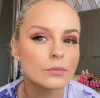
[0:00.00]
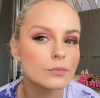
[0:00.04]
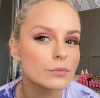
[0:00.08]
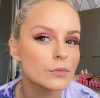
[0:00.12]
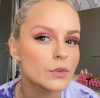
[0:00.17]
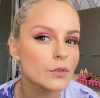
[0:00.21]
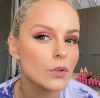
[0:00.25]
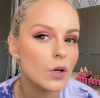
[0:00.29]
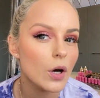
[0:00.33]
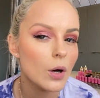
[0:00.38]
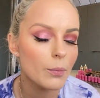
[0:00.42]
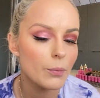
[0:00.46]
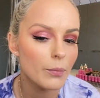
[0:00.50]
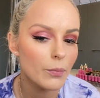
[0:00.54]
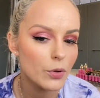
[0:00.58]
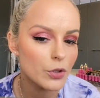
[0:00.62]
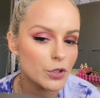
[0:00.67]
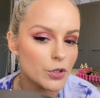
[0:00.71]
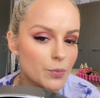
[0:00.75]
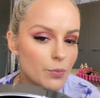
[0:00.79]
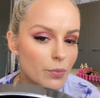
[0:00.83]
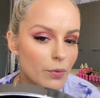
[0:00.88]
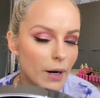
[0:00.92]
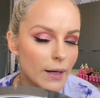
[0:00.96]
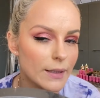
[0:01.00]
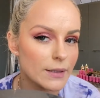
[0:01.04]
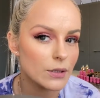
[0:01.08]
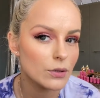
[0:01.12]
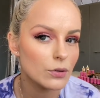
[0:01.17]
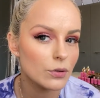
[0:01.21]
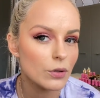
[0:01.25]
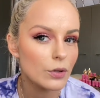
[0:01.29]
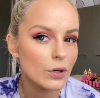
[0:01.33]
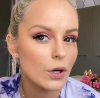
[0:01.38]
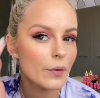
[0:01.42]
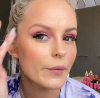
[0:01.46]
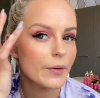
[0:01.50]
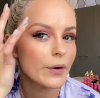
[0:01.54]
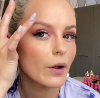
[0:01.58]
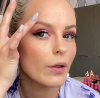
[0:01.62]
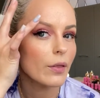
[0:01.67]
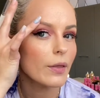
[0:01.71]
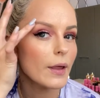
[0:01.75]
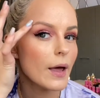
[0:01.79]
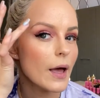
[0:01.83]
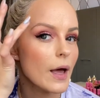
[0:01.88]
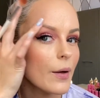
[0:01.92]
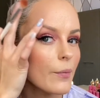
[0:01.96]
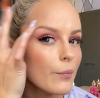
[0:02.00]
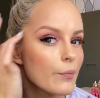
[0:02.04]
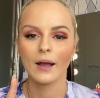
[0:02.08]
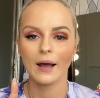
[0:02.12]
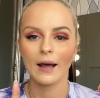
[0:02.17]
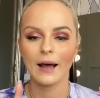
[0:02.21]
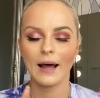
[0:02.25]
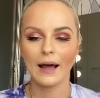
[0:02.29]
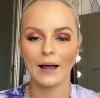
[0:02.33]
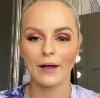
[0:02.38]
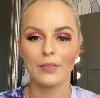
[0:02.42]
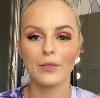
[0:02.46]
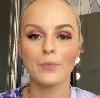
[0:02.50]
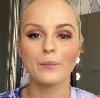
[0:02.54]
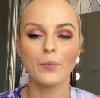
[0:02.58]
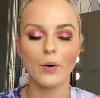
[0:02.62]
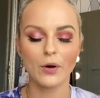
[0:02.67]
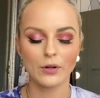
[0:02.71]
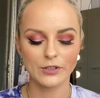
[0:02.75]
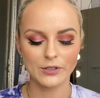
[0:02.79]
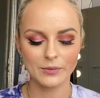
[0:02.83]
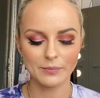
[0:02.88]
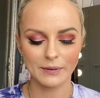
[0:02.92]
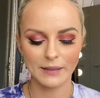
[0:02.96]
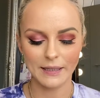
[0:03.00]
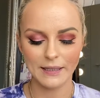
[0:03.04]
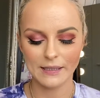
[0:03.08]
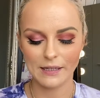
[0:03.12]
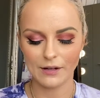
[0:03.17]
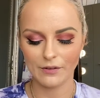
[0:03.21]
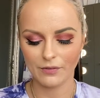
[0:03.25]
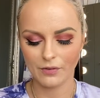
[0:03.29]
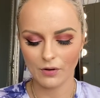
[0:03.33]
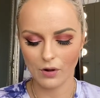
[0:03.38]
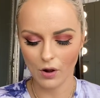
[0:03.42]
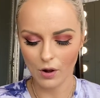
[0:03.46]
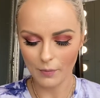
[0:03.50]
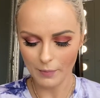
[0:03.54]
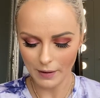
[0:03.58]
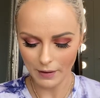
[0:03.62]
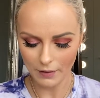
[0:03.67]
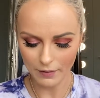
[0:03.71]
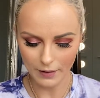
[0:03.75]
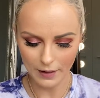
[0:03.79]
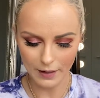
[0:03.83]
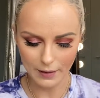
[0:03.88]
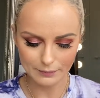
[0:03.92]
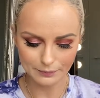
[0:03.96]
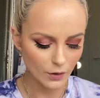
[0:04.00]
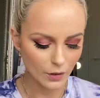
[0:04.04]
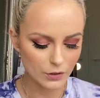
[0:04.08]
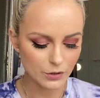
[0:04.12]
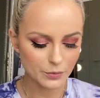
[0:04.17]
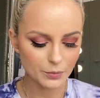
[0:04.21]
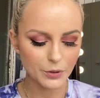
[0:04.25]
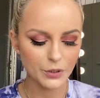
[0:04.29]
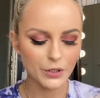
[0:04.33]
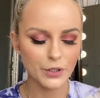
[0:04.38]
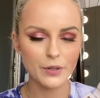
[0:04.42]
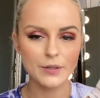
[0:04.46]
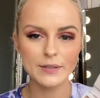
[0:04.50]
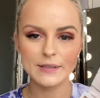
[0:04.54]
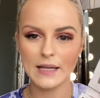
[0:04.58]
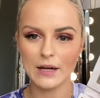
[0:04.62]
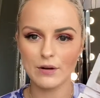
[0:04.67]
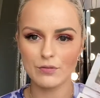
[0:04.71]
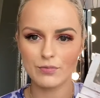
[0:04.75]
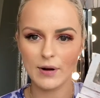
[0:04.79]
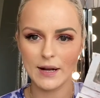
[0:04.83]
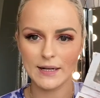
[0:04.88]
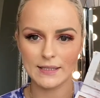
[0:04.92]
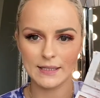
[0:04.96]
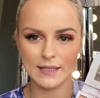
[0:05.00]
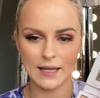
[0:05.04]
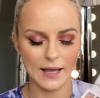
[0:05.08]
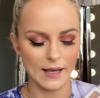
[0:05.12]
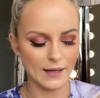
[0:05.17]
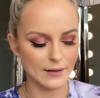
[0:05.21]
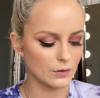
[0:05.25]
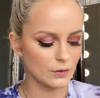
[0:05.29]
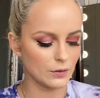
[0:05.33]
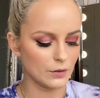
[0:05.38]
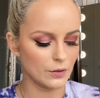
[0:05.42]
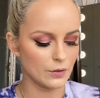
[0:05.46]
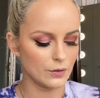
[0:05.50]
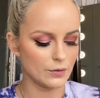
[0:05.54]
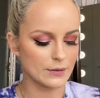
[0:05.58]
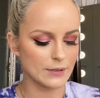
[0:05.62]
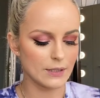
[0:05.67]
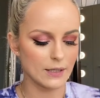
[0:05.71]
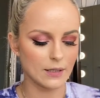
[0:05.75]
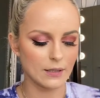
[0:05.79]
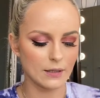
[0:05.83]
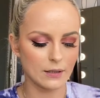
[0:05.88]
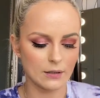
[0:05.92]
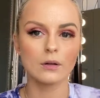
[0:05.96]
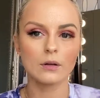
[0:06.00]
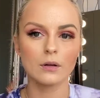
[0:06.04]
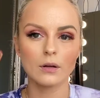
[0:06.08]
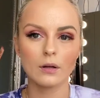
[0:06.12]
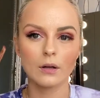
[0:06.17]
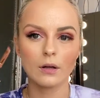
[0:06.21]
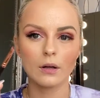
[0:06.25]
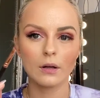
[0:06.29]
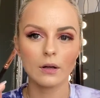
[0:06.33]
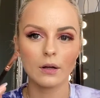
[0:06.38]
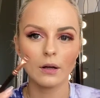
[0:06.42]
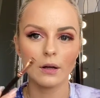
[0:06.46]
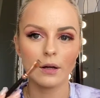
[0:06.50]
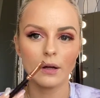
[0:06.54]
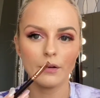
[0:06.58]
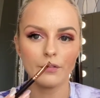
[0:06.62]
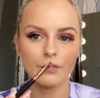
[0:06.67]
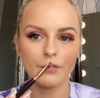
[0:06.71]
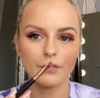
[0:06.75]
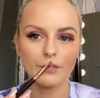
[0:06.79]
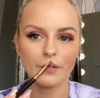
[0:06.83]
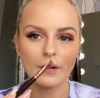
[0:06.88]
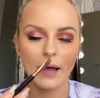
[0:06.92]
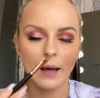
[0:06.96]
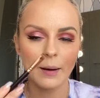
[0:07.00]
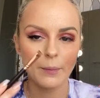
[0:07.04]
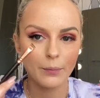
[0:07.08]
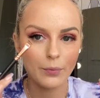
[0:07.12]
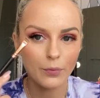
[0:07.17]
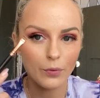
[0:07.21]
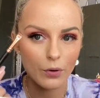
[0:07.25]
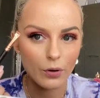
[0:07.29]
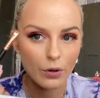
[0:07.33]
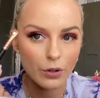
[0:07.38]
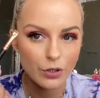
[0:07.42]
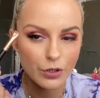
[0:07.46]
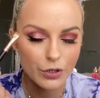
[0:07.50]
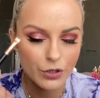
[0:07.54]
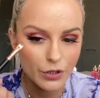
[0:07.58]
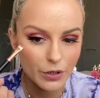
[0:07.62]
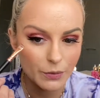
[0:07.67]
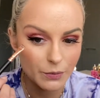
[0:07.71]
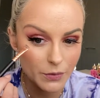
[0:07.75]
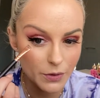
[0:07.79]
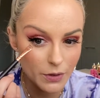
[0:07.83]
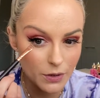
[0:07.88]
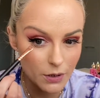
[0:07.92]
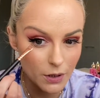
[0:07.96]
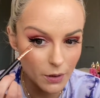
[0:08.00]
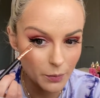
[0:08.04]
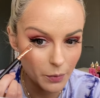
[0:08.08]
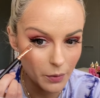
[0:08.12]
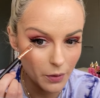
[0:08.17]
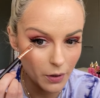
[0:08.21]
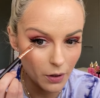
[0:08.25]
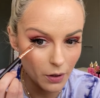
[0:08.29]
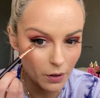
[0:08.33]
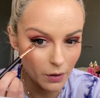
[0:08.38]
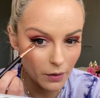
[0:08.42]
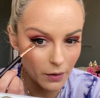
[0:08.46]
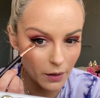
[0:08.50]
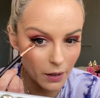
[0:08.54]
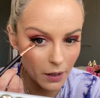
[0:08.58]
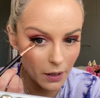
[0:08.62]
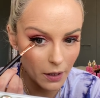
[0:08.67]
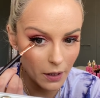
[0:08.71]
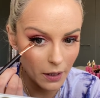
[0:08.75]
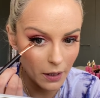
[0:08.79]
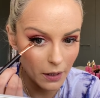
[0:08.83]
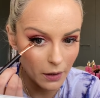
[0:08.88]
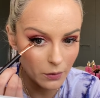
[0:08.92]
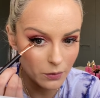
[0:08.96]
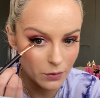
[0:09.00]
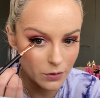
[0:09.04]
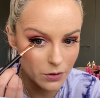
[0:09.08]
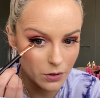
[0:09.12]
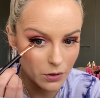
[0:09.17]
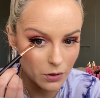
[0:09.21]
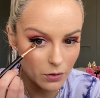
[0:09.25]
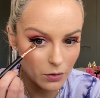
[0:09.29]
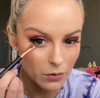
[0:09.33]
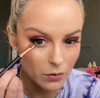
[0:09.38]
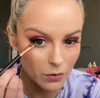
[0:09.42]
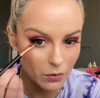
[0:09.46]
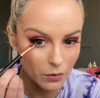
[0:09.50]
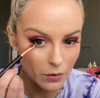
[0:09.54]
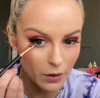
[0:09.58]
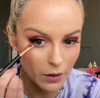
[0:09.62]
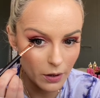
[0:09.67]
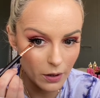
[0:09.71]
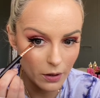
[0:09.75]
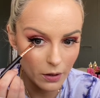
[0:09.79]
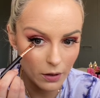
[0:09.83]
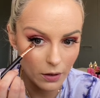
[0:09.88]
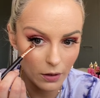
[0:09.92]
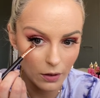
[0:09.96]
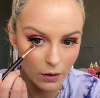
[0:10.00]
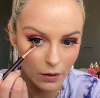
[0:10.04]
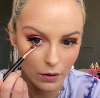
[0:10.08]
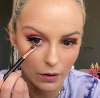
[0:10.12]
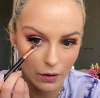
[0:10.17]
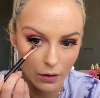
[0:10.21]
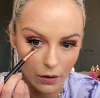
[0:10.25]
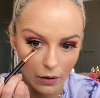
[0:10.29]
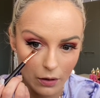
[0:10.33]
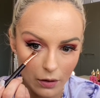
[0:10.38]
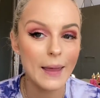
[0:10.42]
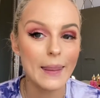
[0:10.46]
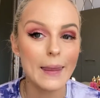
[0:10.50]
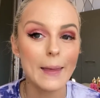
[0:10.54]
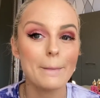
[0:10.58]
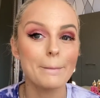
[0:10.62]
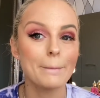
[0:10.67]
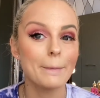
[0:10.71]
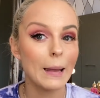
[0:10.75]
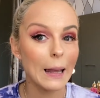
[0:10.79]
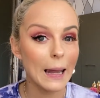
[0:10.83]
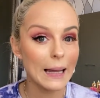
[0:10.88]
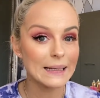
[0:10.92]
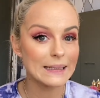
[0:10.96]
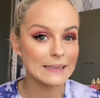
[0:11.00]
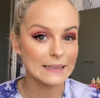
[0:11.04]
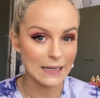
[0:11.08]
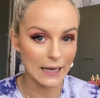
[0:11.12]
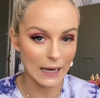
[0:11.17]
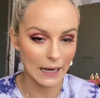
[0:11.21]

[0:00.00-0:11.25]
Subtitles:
And we've got a much brighter look going on there. Ah, the bottom lid, I forgot about that. So I'm gonna use that red again. Using a flat brush, I'm just gonna put it on the outer corner and then blend it